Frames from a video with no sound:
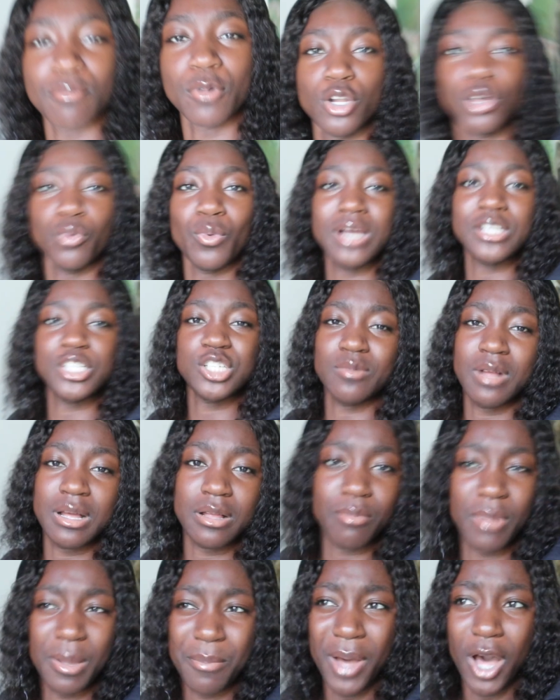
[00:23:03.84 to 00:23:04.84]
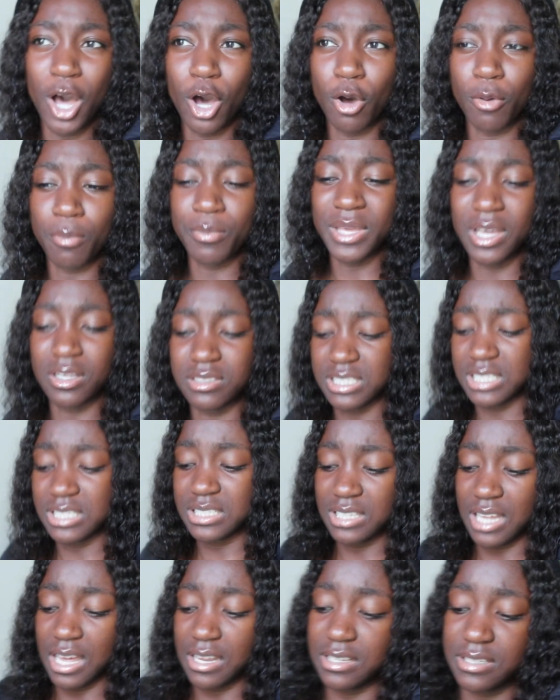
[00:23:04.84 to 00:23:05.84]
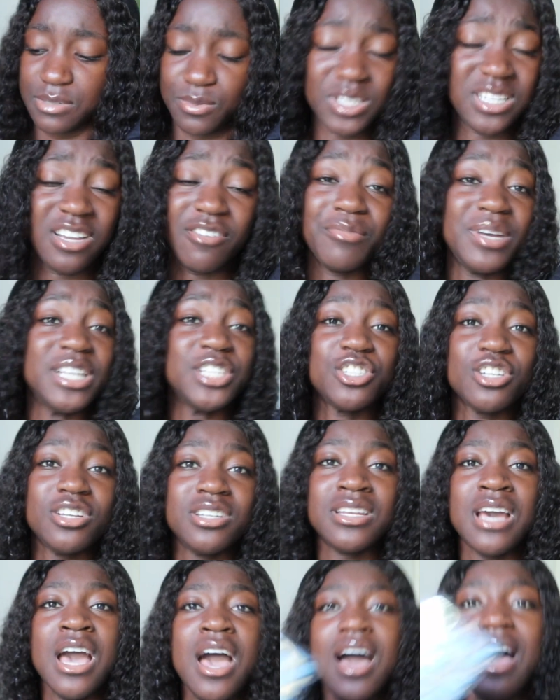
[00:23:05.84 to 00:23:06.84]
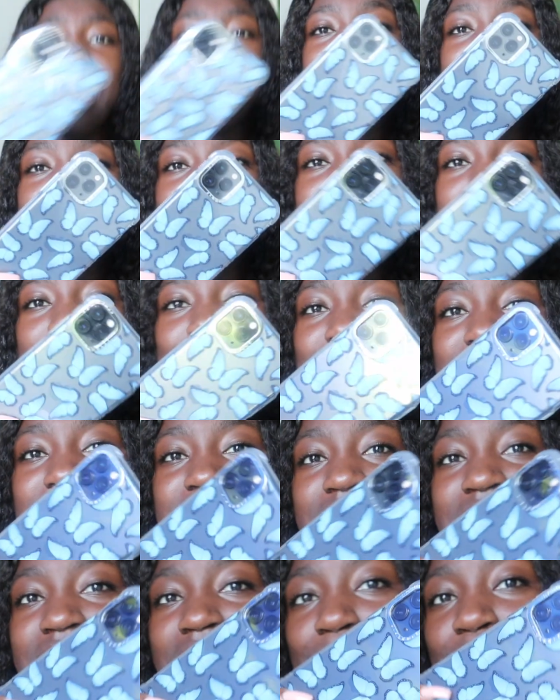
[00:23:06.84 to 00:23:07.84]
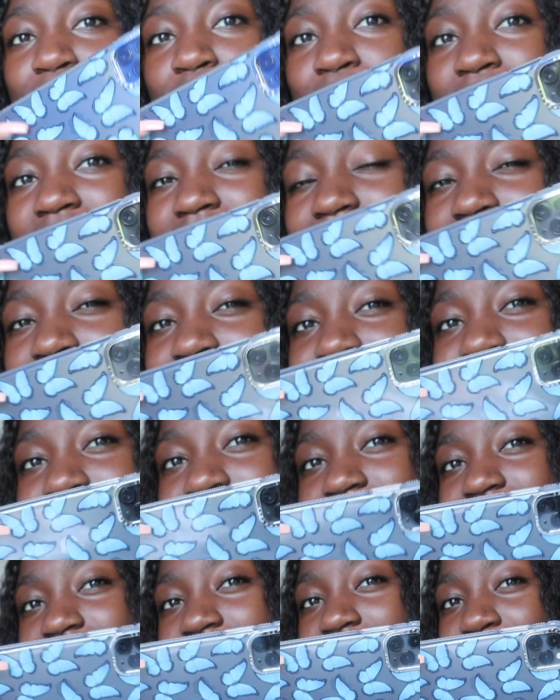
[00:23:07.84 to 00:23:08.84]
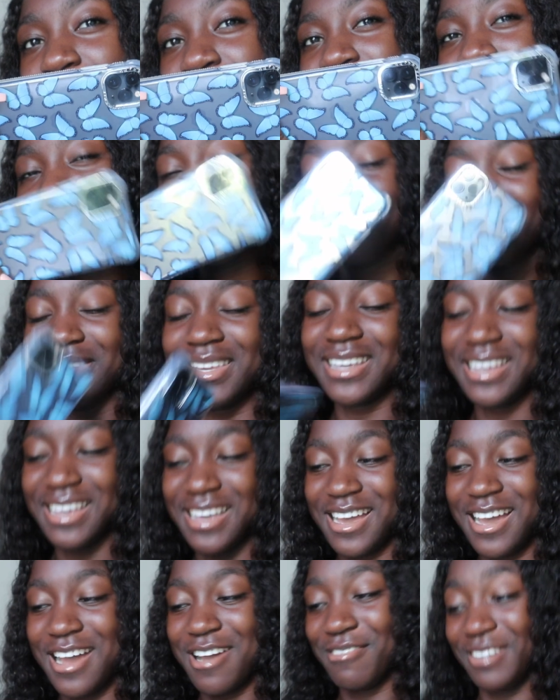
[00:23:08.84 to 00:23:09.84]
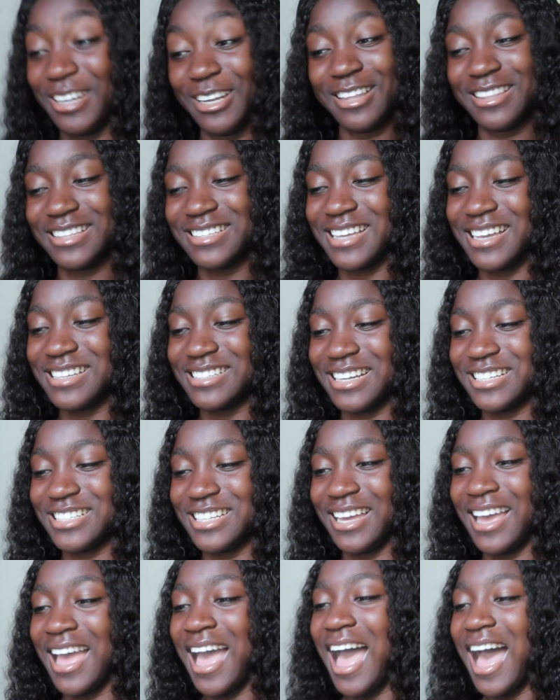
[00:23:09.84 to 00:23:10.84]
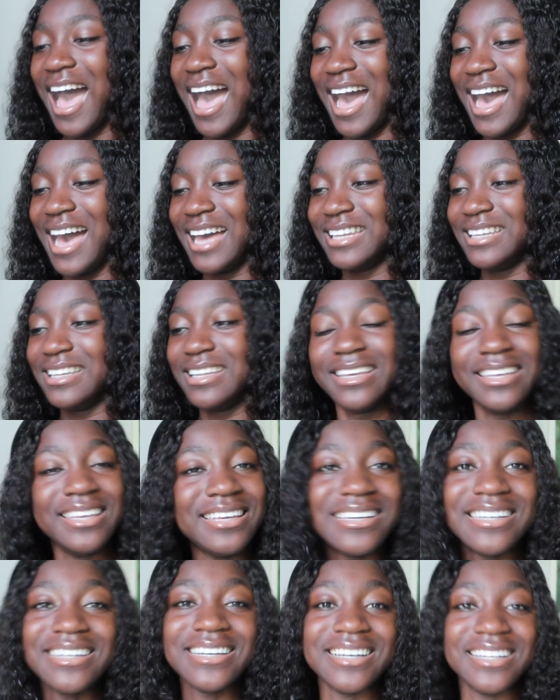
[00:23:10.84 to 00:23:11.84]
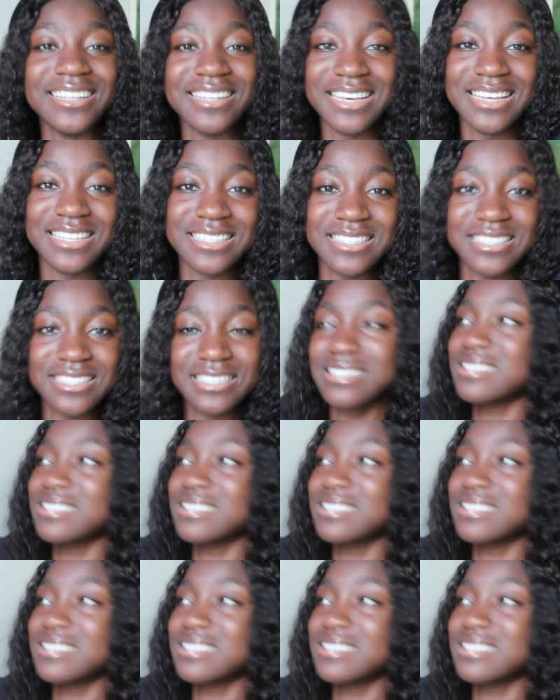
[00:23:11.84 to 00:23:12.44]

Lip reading: gonna wear just like my pearl PLT sliders, which I've mentioned. Again, I'm actually slapping on my case, so I really like this case actually. And yeah, let's